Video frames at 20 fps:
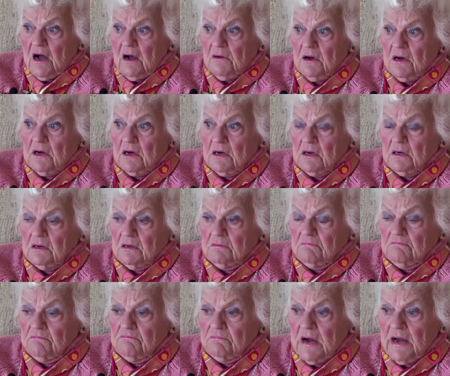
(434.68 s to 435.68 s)

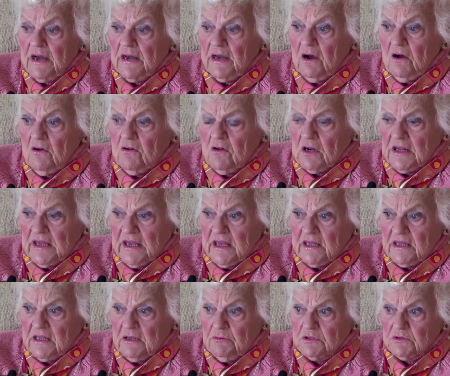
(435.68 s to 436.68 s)
my Uncle
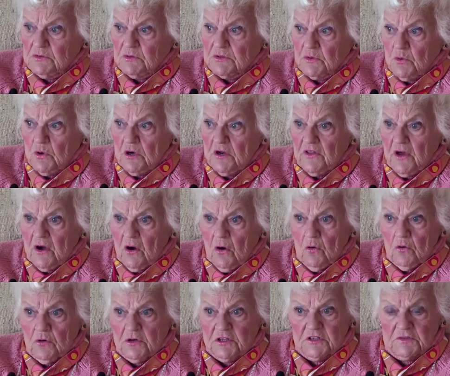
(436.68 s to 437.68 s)
Eddie, which was one of the
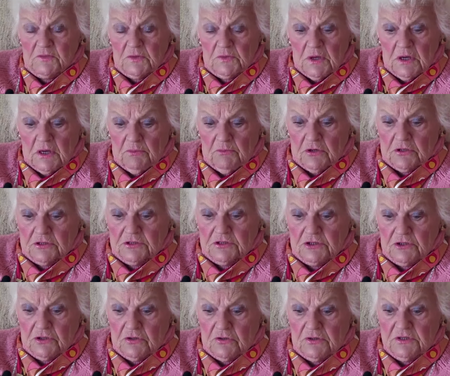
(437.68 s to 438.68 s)
oldest uh, Brooks
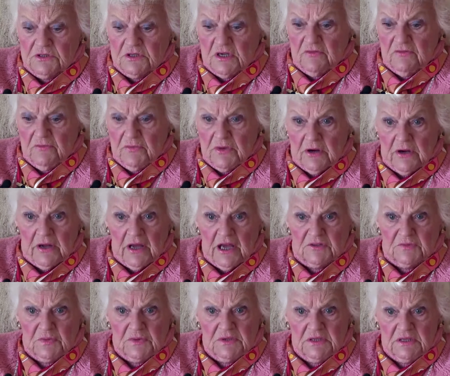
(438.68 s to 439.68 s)
children of Mary
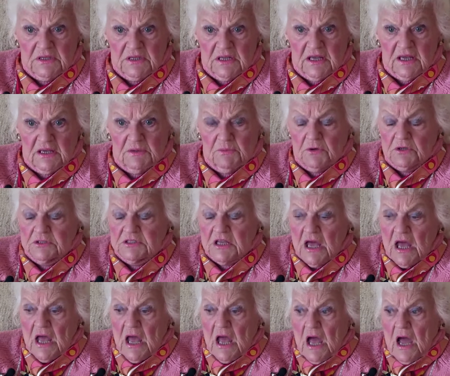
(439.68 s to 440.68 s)
Osmond and Ed Brooks,
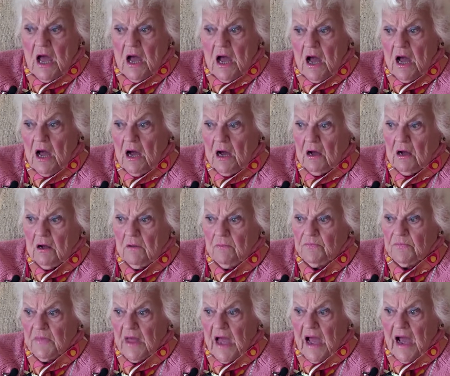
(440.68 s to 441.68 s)
uh,
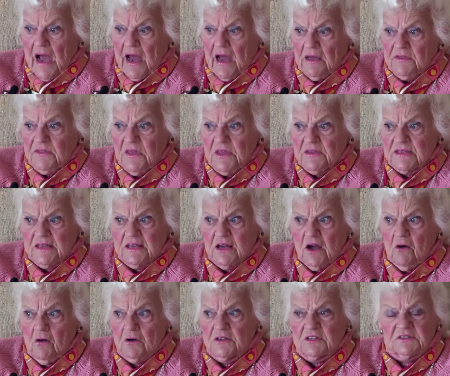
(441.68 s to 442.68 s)
I think they
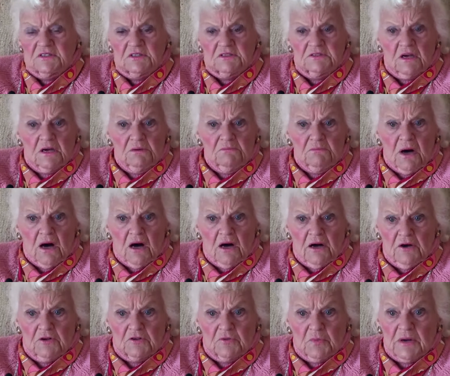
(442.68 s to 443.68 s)
called it the Dunbar
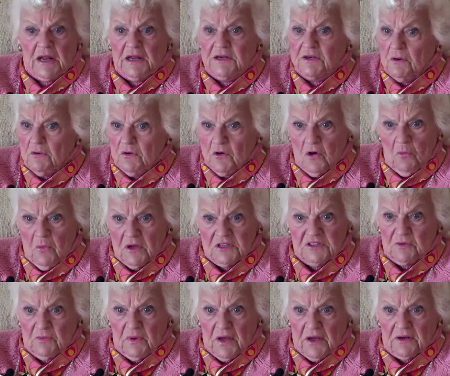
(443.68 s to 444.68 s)
House, but I don't know
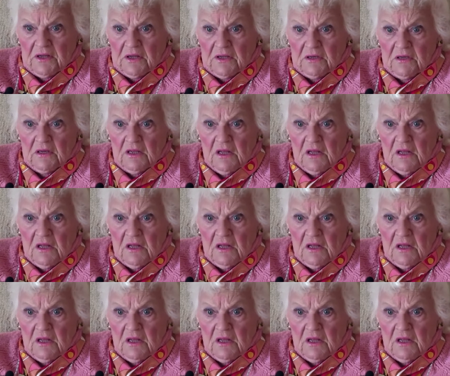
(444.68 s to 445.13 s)
much about it.